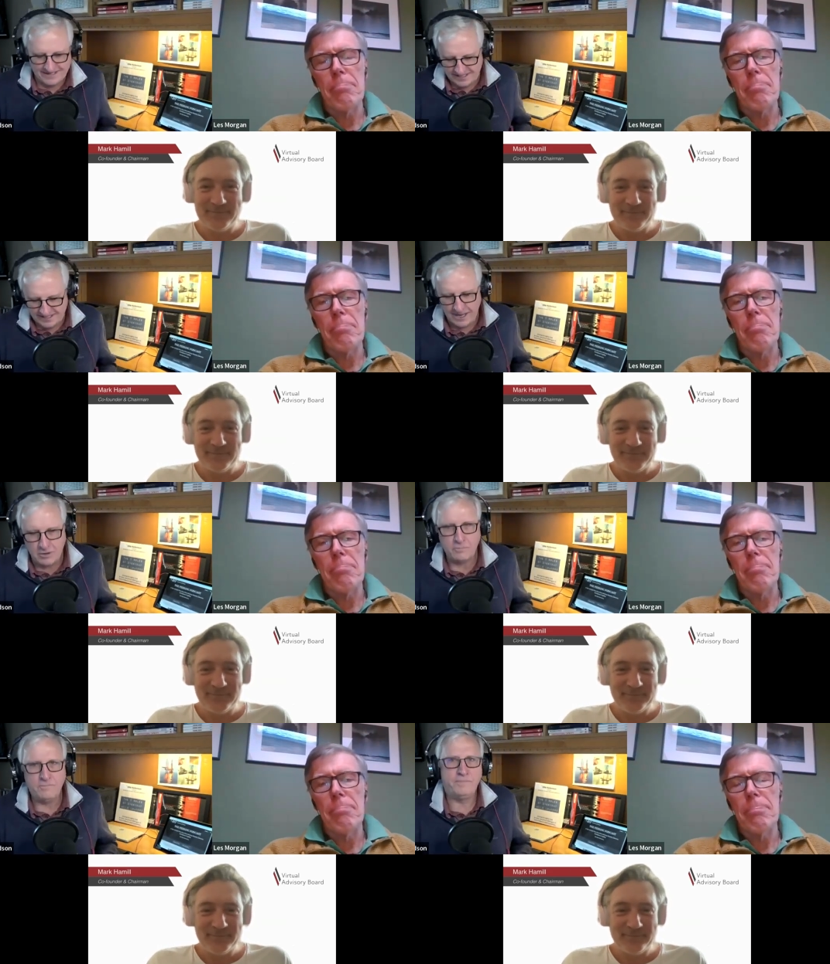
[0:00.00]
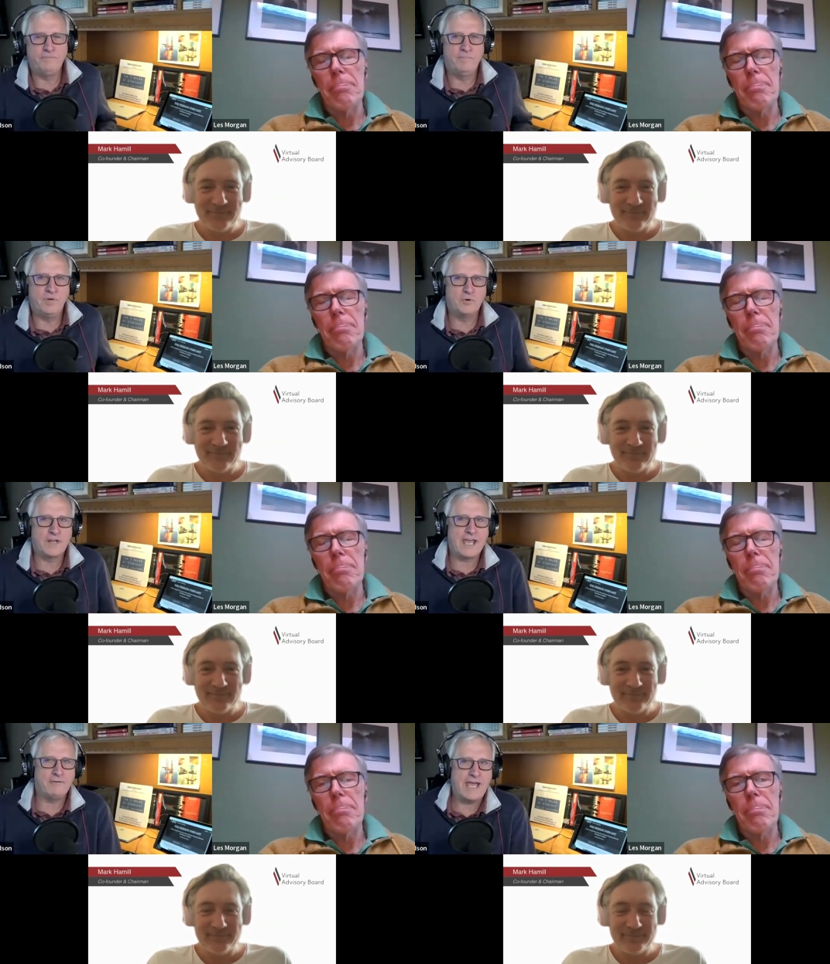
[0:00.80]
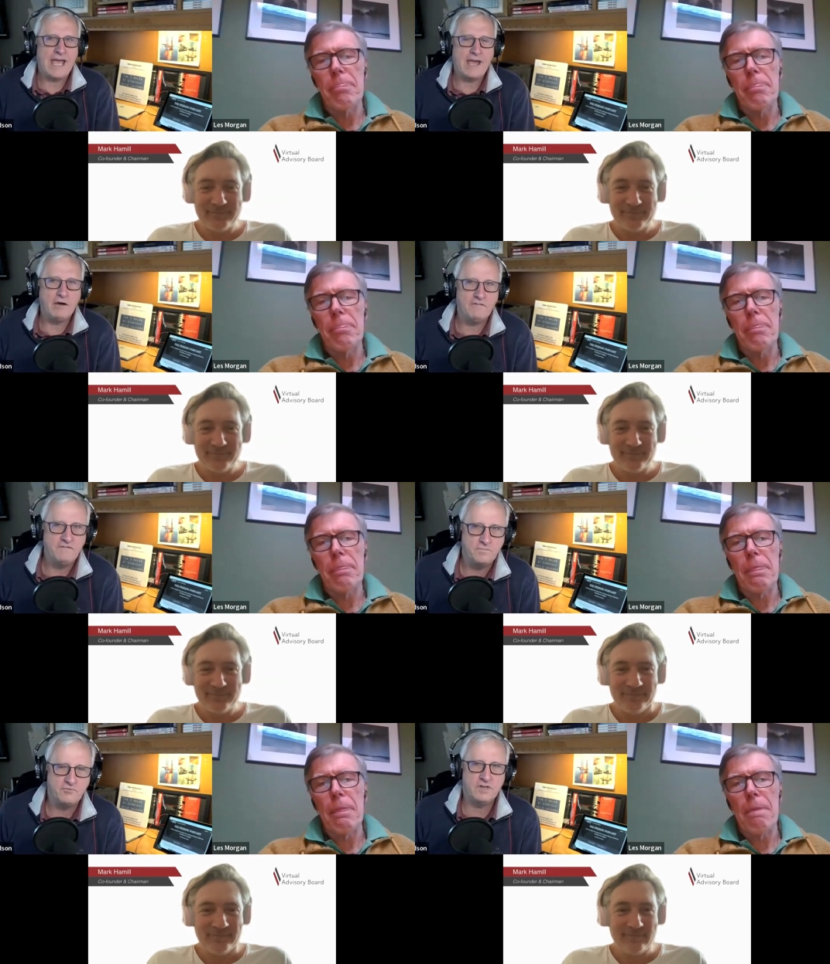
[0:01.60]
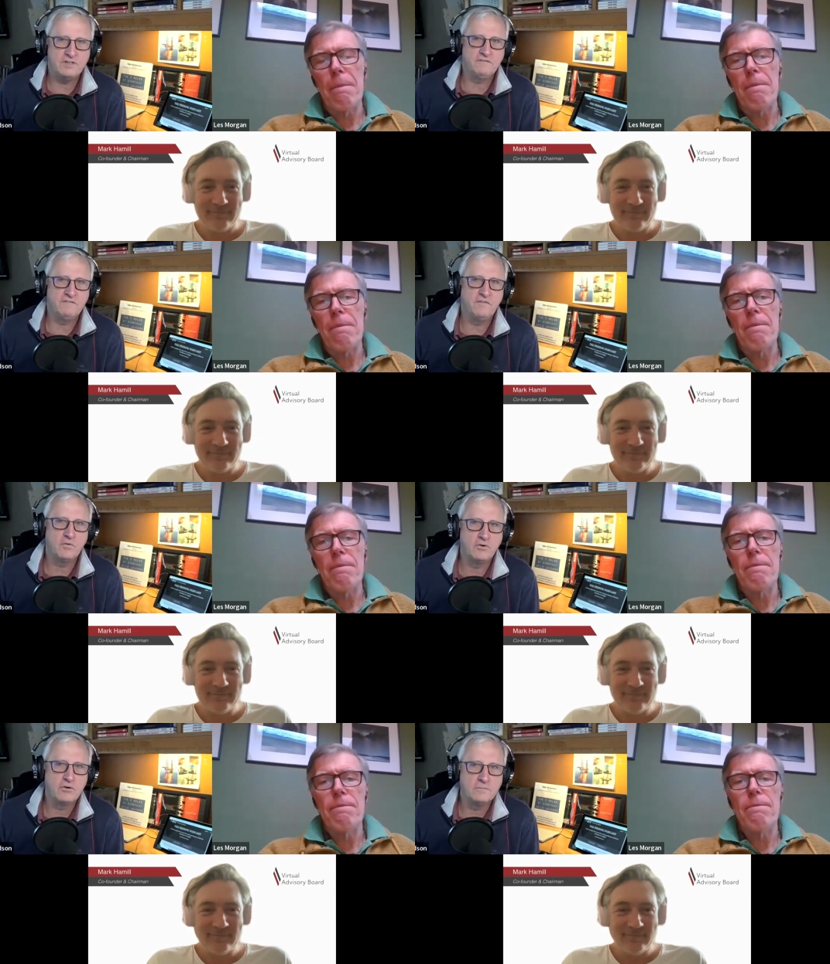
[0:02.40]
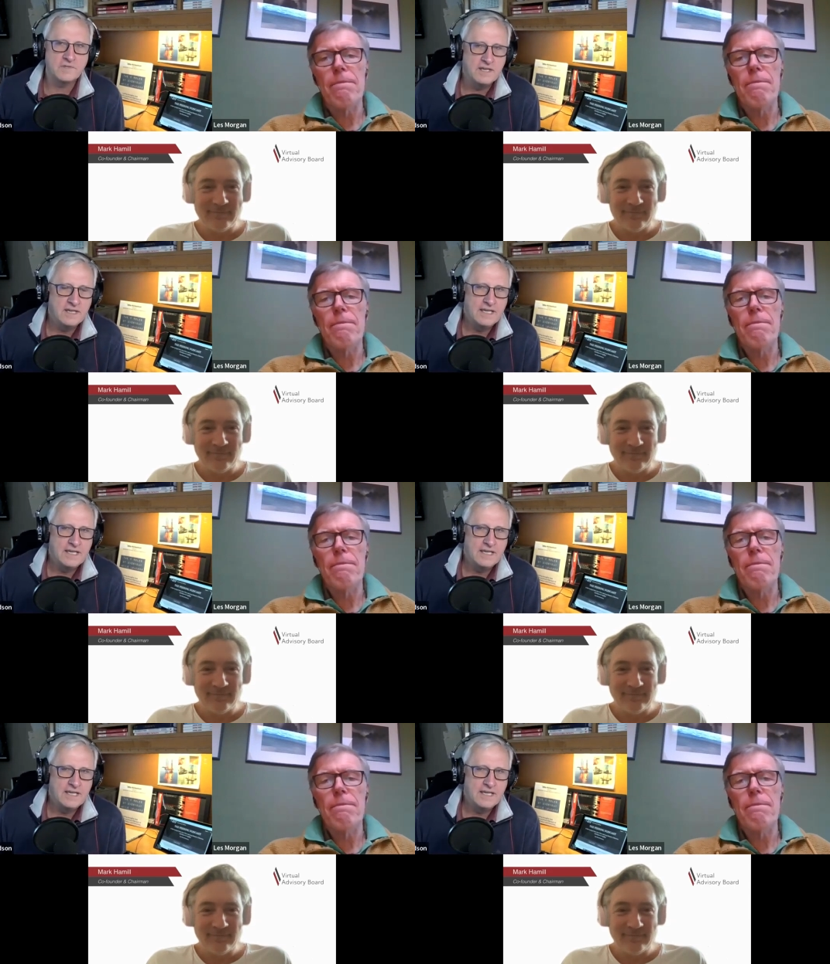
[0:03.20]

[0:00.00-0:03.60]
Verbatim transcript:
Speaker 1: to help build out our footprint of forums.